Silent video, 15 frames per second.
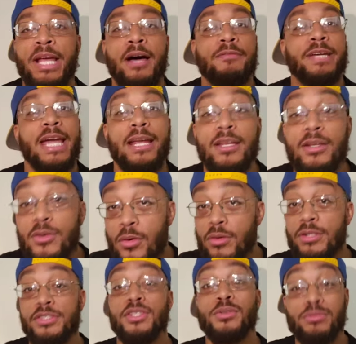Now, if candy
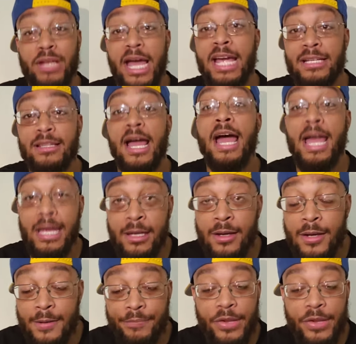corn is your thing thing,